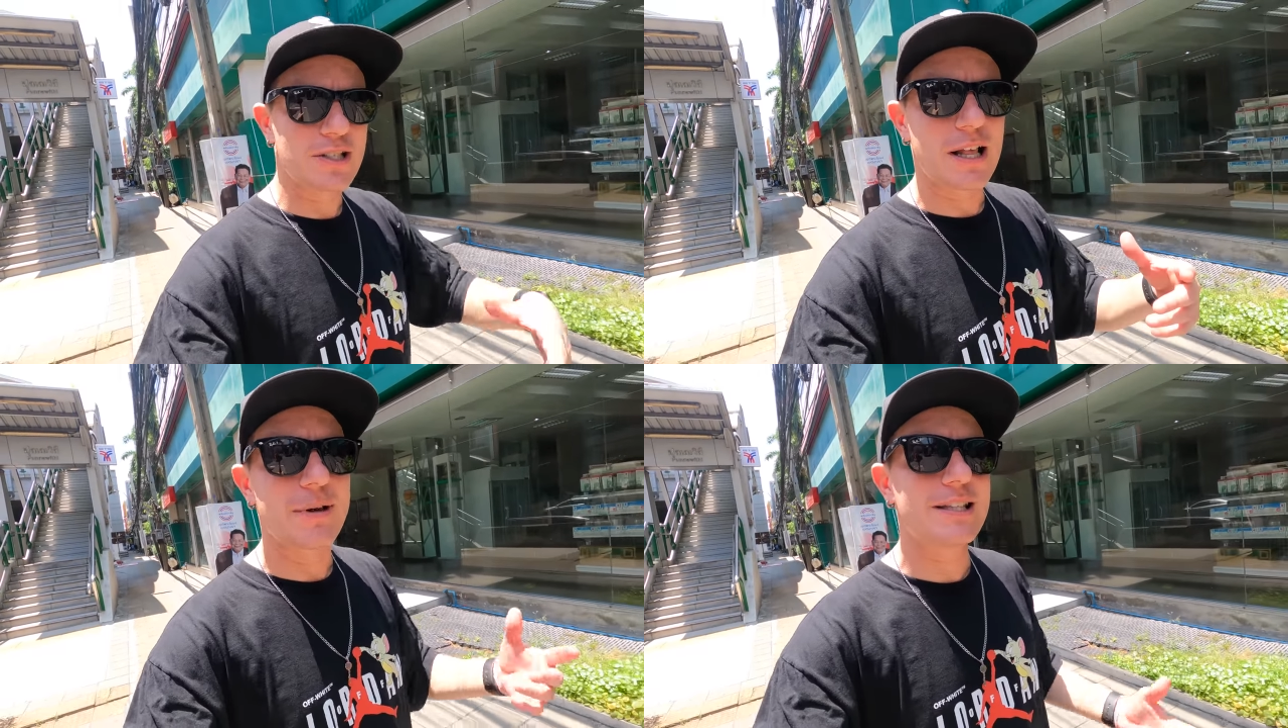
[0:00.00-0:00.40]

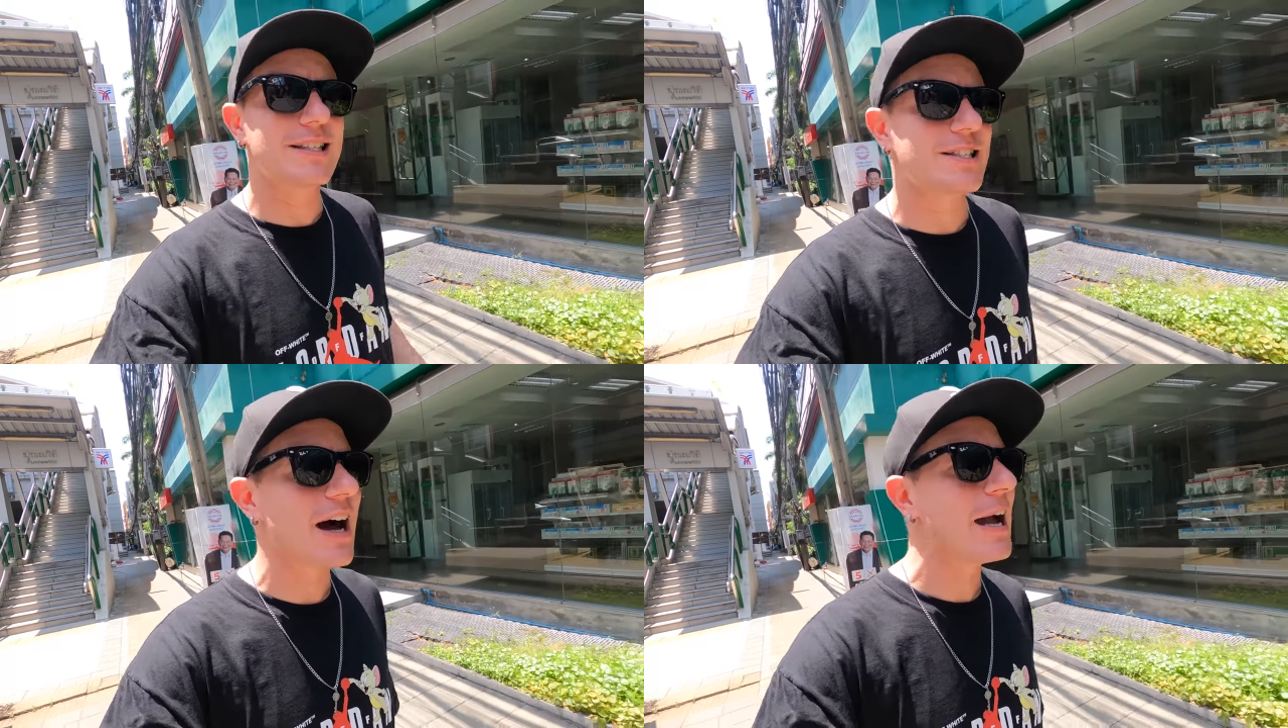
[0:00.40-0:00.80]
So that means the
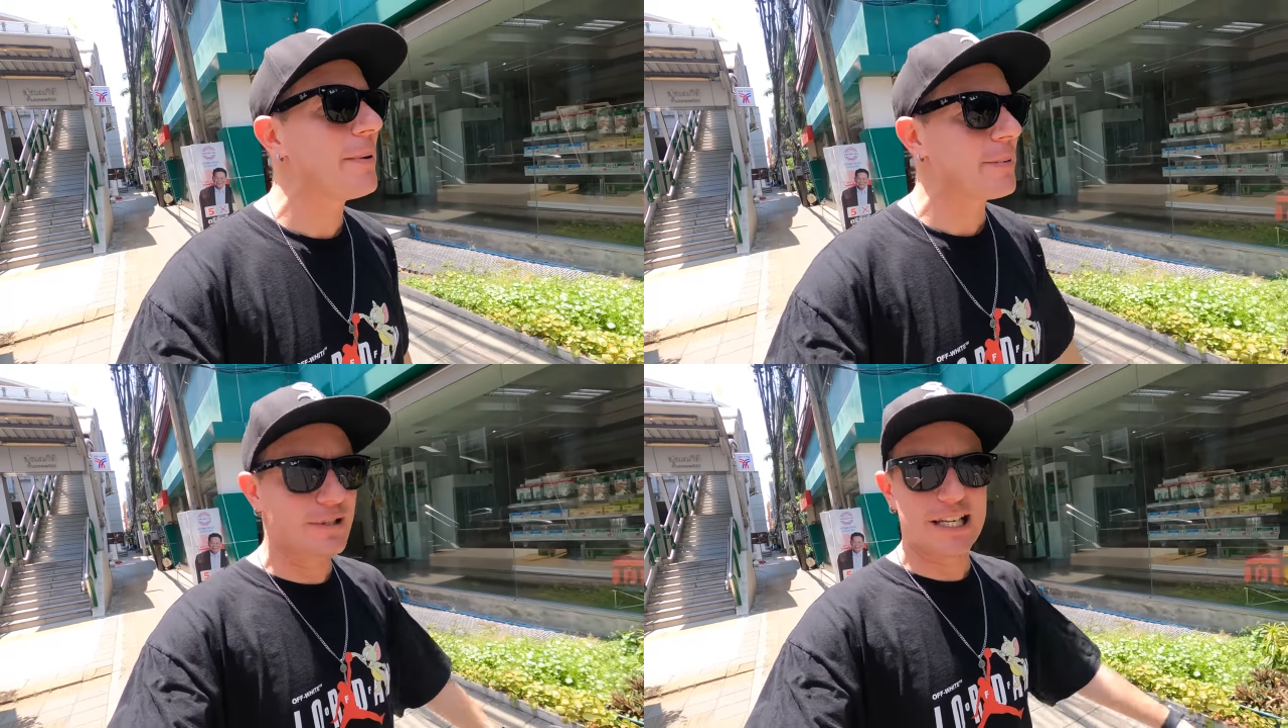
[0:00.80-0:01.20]
Thai
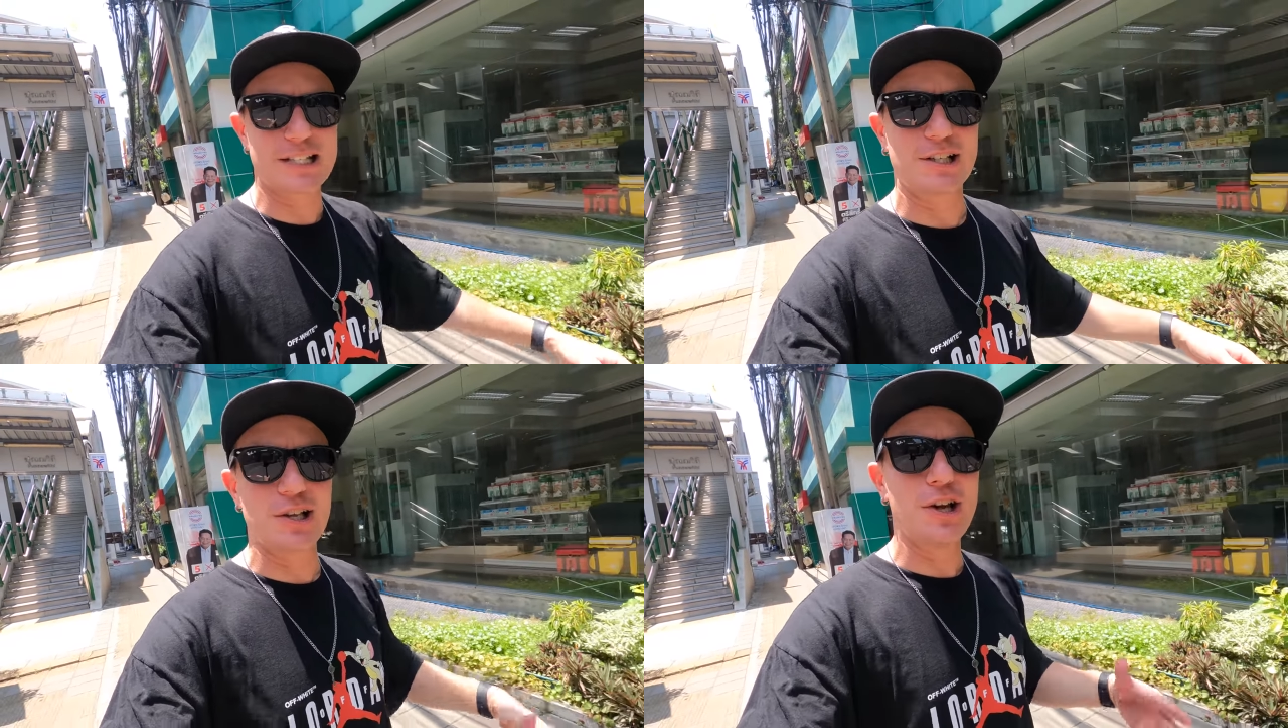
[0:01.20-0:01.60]
people need
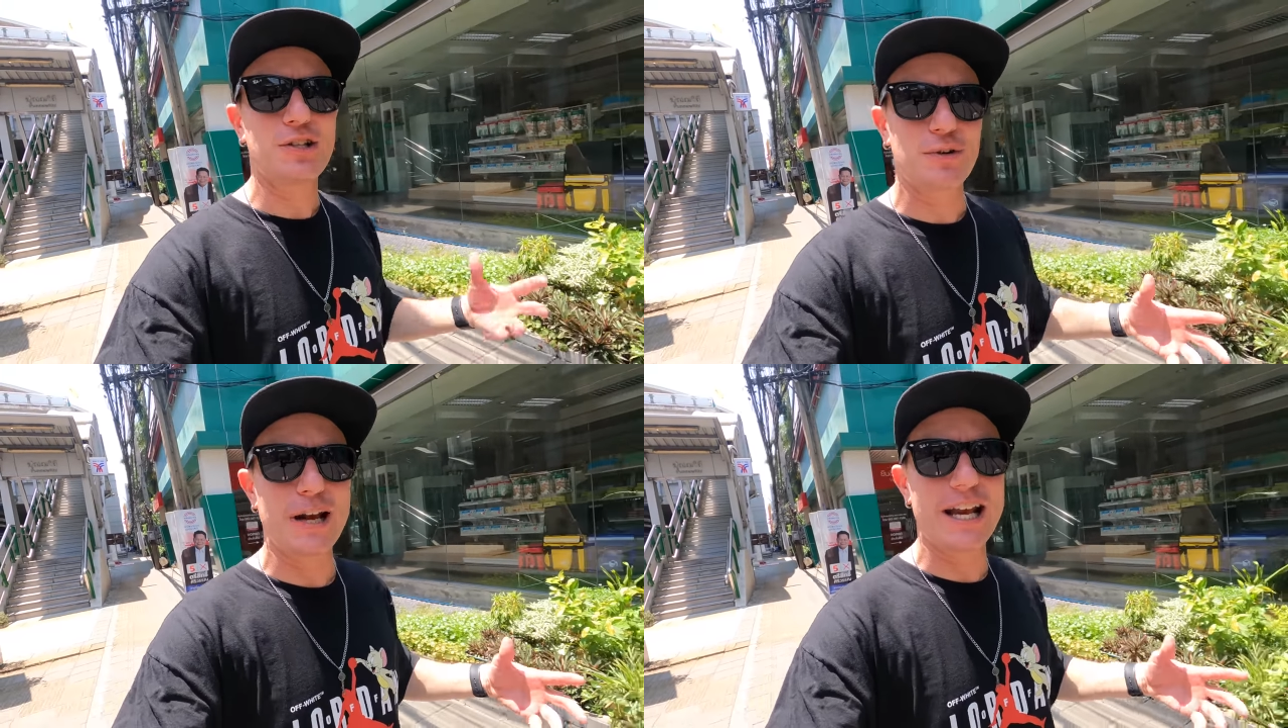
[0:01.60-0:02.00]
to learn
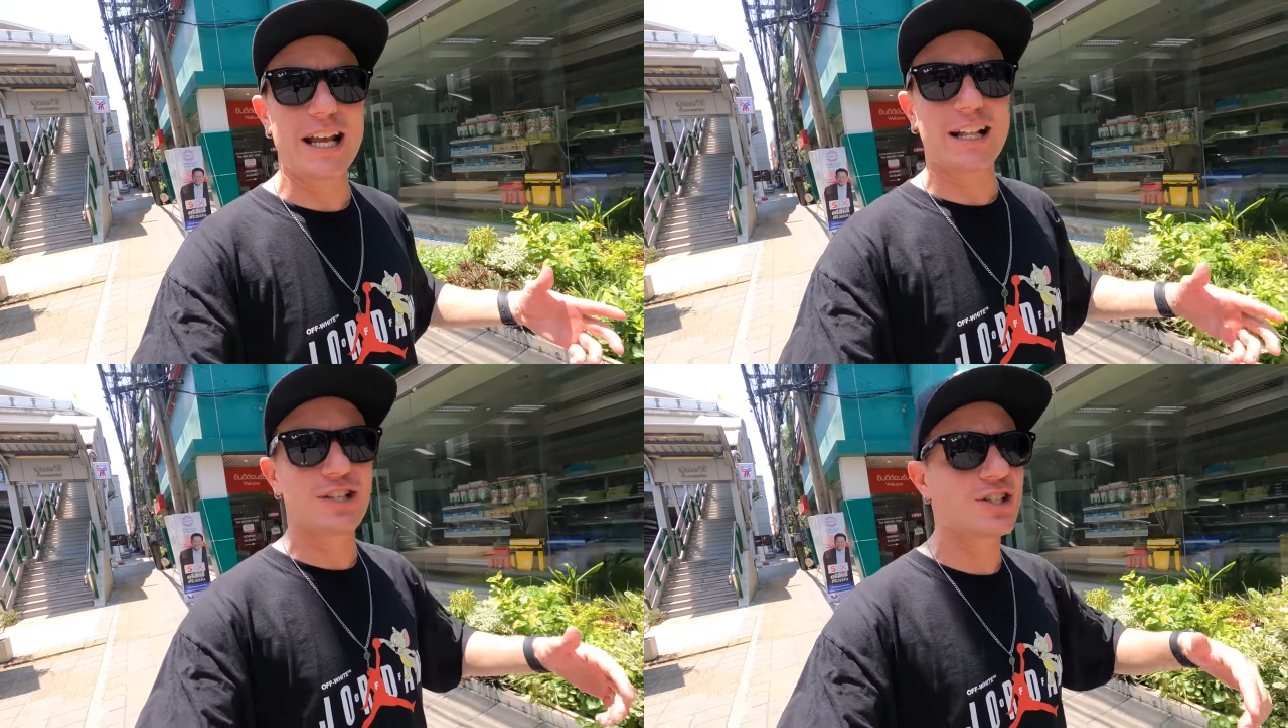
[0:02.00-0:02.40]
to read
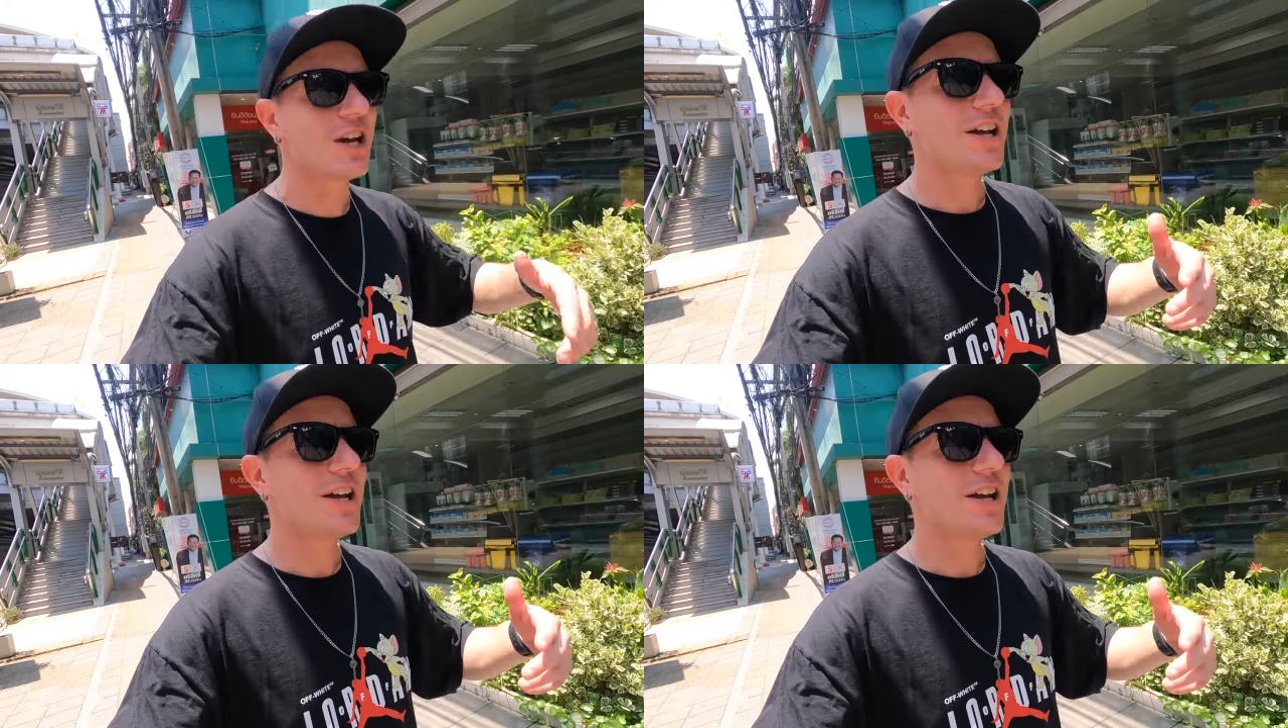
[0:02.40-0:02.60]
English